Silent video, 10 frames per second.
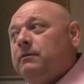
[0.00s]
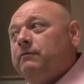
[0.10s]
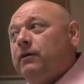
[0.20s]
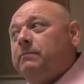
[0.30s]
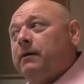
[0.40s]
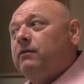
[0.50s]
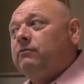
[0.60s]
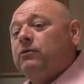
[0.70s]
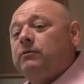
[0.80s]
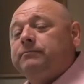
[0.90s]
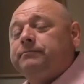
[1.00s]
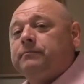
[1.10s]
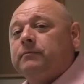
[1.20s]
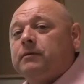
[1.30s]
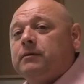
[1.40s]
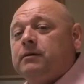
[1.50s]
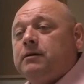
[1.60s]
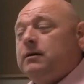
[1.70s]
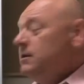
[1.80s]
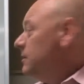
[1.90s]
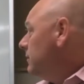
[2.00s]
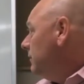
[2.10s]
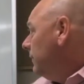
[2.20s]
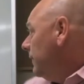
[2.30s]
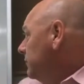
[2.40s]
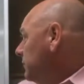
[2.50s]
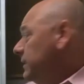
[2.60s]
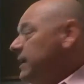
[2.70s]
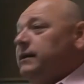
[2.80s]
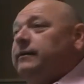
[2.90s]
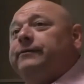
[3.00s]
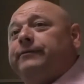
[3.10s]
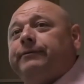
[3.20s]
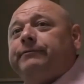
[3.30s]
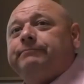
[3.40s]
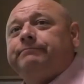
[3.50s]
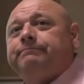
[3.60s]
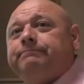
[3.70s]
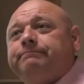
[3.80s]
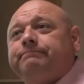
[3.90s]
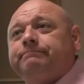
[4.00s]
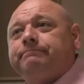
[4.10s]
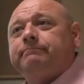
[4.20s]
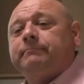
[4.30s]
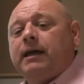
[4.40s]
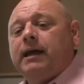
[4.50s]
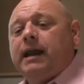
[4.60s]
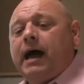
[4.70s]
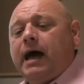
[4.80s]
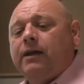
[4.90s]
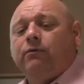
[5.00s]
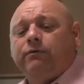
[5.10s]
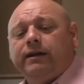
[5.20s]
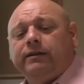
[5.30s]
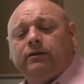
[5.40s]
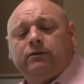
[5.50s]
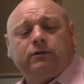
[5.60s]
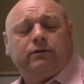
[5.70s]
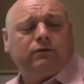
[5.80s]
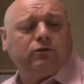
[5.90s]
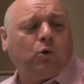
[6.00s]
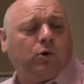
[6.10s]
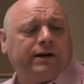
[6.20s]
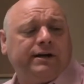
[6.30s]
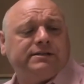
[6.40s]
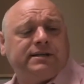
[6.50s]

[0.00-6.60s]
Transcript: I mean, very powerful. Well, that's what that is. And I don't think the Lord in